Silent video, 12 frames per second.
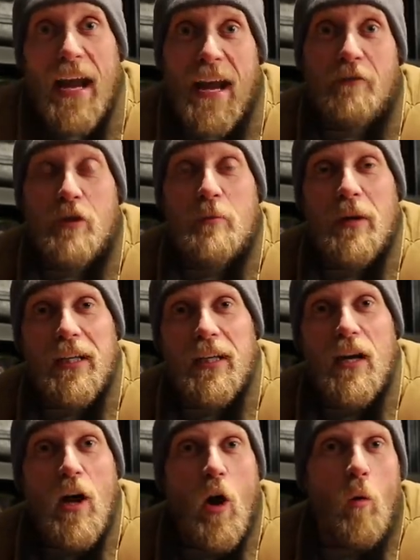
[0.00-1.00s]

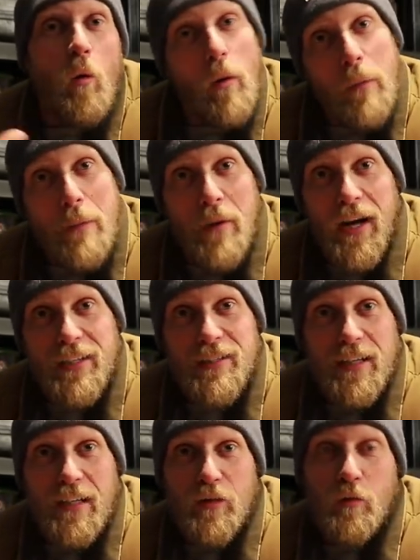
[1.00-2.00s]
everybody what my
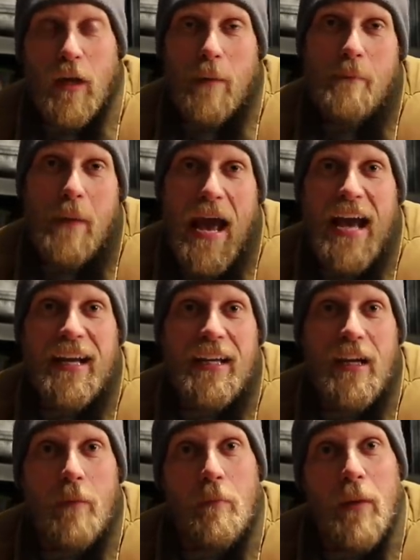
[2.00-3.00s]
mindset is when I'm
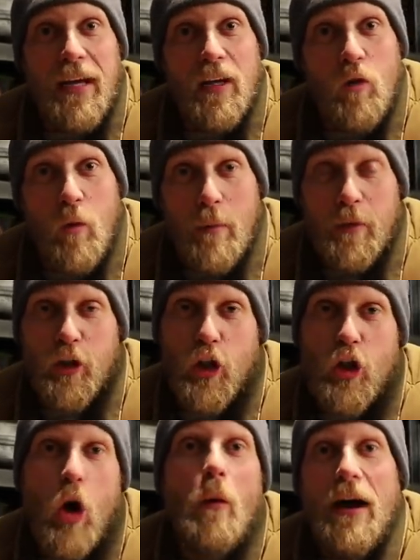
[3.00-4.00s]
packing up my equipment to
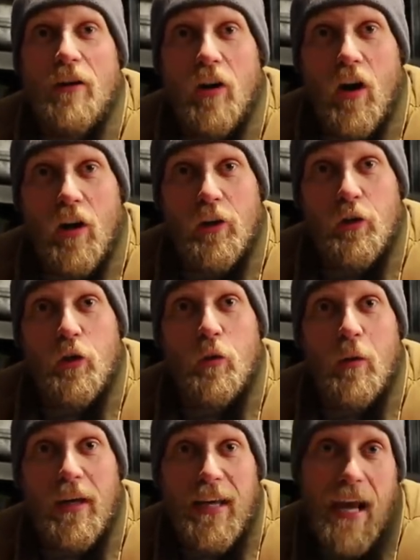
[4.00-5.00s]
go out
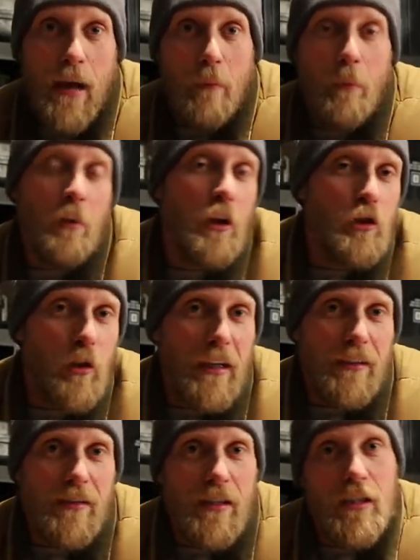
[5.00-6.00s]
onto a camp. Plus, you
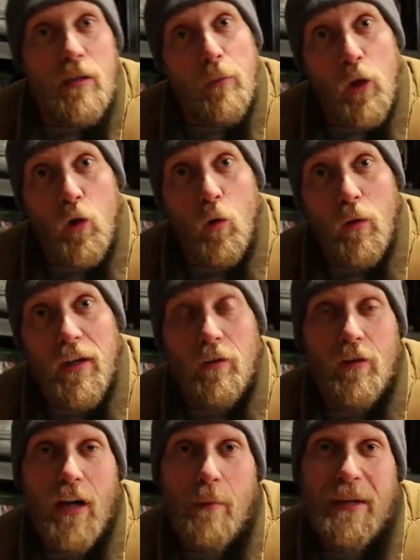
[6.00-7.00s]
get to see some of the cool gear
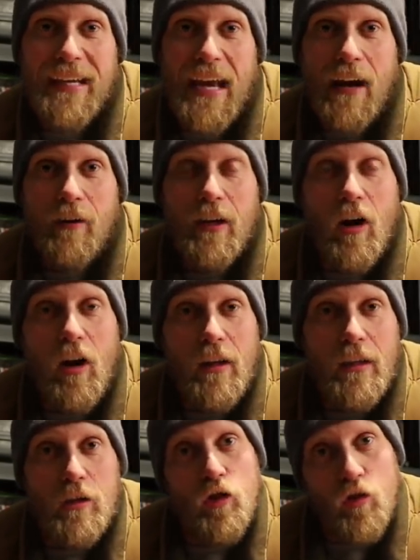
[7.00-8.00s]
that I'm gonna carry
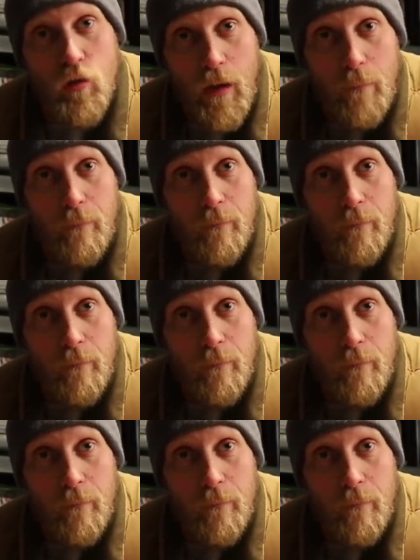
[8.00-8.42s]
on this trip.